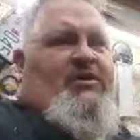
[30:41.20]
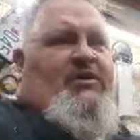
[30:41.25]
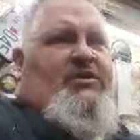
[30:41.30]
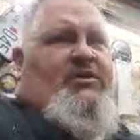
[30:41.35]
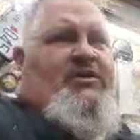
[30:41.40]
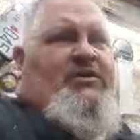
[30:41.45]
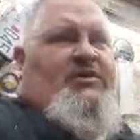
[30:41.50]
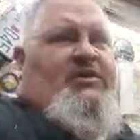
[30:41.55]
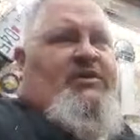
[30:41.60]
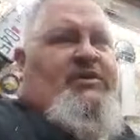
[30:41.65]

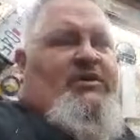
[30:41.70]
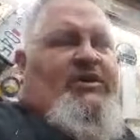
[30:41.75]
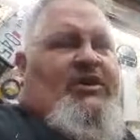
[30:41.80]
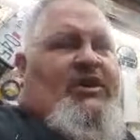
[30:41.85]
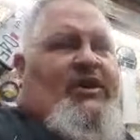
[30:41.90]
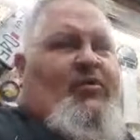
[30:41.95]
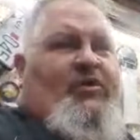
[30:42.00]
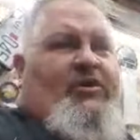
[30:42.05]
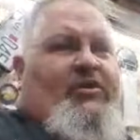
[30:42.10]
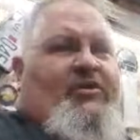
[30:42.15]
I'm one
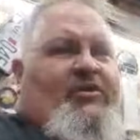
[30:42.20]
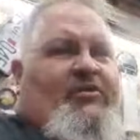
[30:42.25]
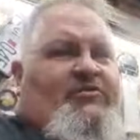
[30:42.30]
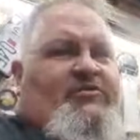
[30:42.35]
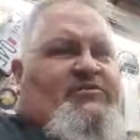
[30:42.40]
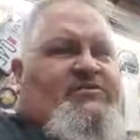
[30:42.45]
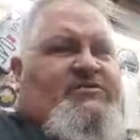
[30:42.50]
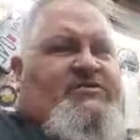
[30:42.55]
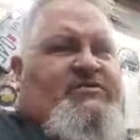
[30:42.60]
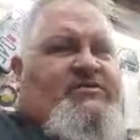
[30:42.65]
of those
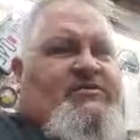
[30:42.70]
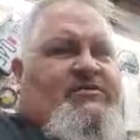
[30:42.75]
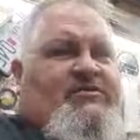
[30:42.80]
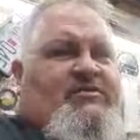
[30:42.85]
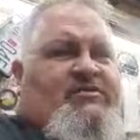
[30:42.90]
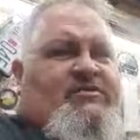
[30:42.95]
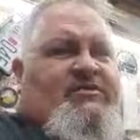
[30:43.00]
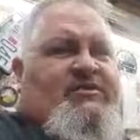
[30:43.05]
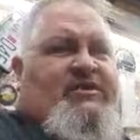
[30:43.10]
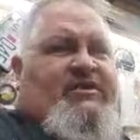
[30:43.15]

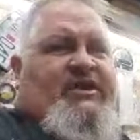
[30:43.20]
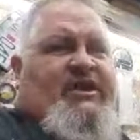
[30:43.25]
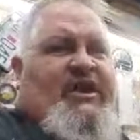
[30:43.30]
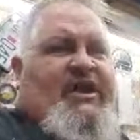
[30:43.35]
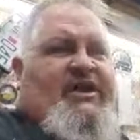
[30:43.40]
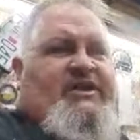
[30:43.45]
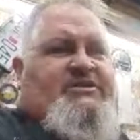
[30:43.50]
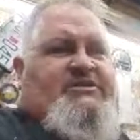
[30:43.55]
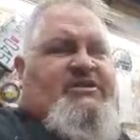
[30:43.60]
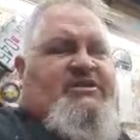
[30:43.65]
guys
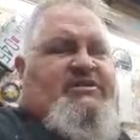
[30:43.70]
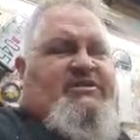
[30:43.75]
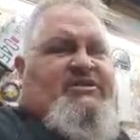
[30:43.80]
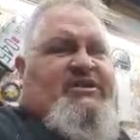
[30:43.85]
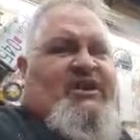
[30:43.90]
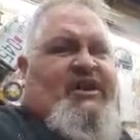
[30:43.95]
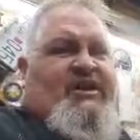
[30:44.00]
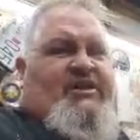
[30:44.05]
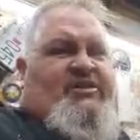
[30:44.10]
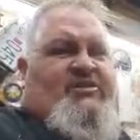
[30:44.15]
that kind
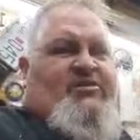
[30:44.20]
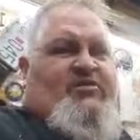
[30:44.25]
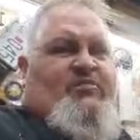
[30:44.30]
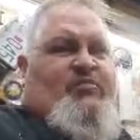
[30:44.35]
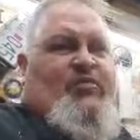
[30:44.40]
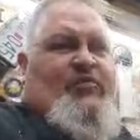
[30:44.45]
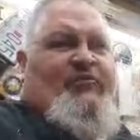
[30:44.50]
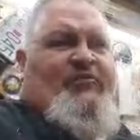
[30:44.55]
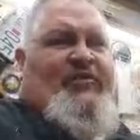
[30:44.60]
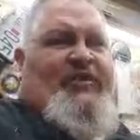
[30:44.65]
of do
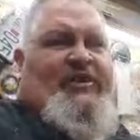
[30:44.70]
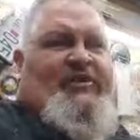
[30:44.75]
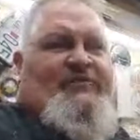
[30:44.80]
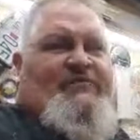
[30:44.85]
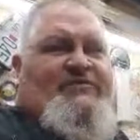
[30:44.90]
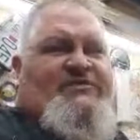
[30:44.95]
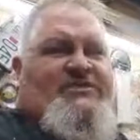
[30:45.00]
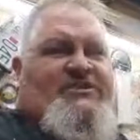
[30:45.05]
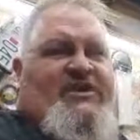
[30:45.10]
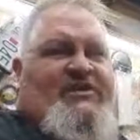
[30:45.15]
preventive
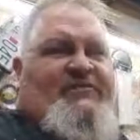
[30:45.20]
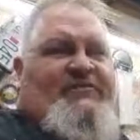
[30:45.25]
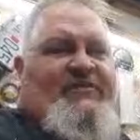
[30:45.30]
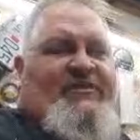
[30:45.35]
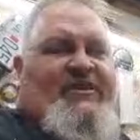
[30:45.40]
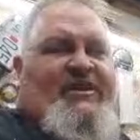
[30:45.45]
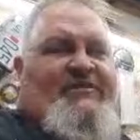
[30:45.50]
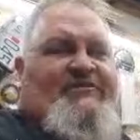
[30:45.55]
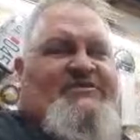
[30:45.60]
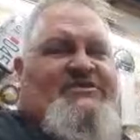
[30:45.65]
stuff, and I've
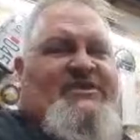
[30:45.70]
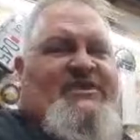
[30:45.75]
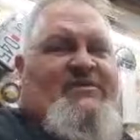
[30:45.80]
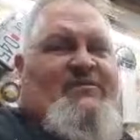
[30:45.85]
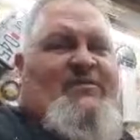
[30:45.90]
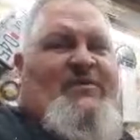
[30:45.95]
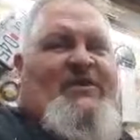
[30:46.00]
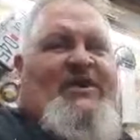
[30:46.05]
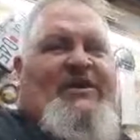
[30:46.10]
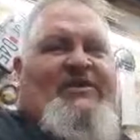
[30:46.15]
seen what
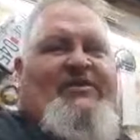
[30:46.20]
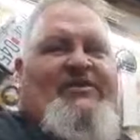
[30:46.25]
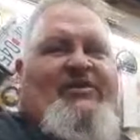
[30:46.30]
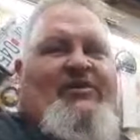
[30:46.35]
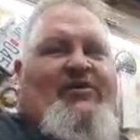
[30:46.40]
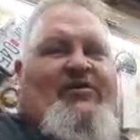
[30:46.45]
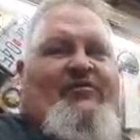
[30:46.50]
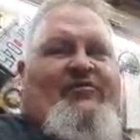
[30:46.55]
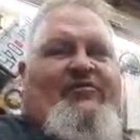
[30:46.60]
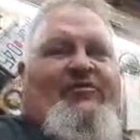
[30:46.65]
ethanol
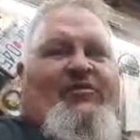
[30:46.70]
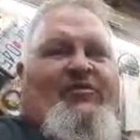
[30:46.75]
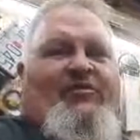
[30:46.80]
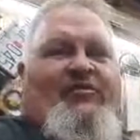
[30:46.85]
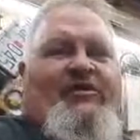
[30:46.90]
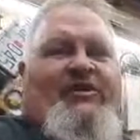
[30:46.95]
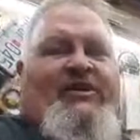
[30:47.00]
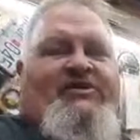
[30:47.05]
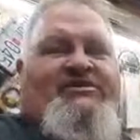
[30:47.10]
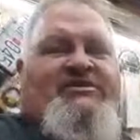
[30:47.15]
fuel
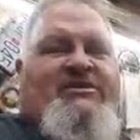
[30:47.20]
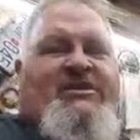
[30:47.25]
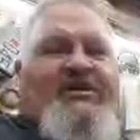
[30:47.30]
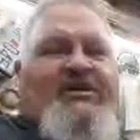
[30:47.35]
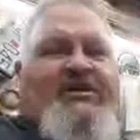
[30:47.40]
does to